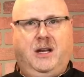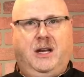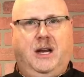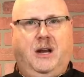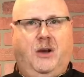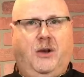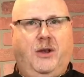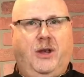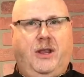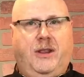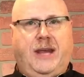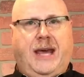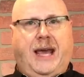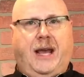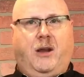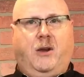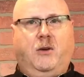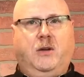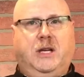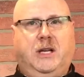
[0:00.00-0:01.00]
Now
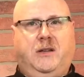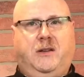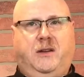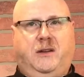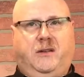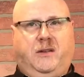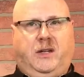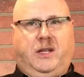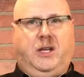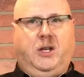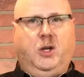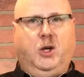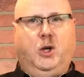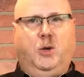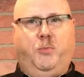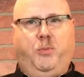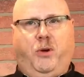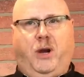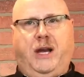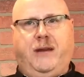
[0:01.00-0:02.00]
that creates a
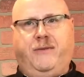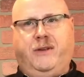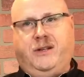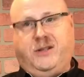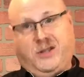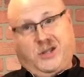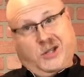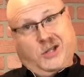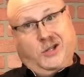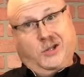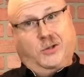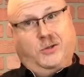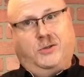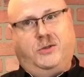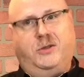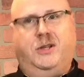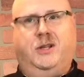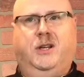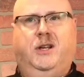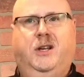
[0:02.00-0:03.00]
secure private
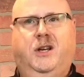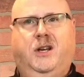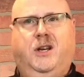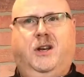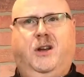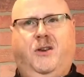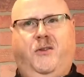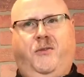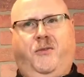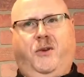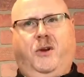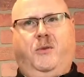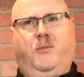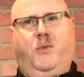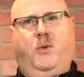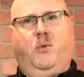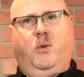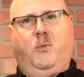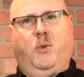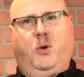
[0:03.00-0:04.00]
tunnel
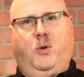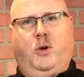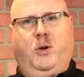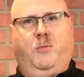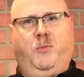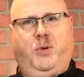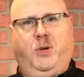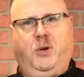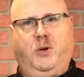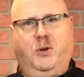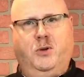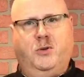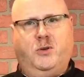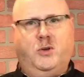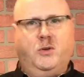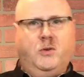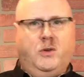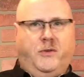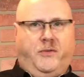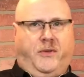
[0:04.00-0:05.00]
from the remote computer
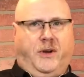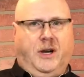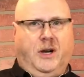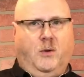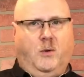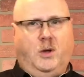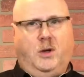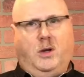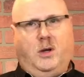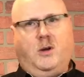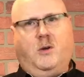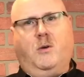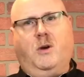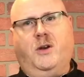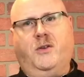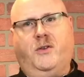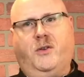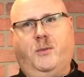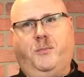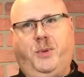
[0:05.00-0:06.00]
to the firewall
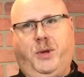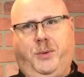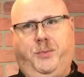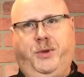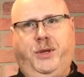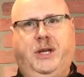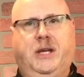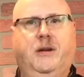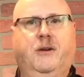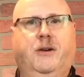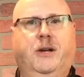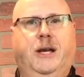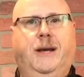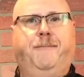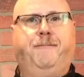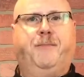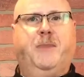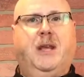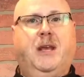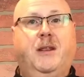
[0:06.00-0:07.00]
across the public
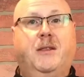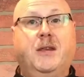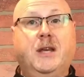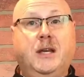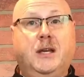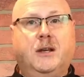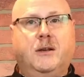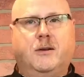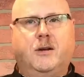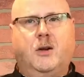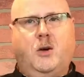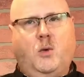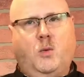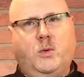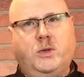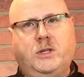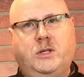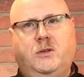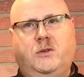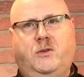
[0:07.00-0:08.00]
internet. Then
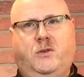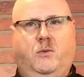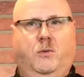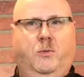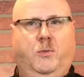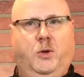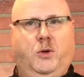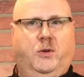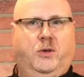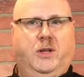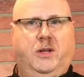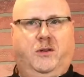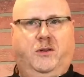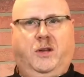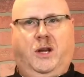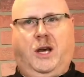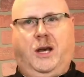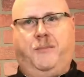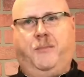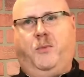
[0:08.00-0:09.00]
we use the remote
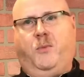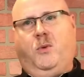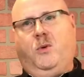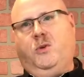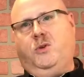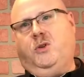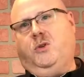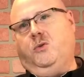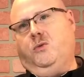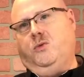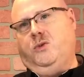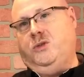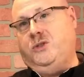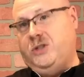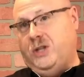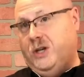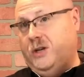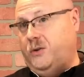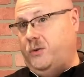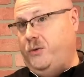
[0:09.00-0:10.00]
desktop to
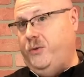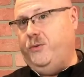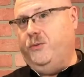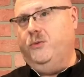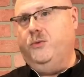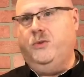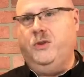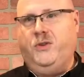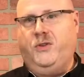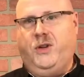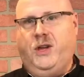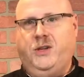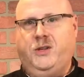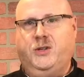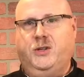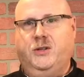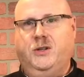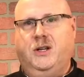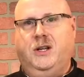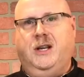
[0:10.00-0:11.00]
tunnel through the
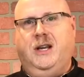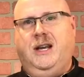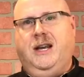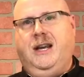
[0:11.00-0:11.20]
session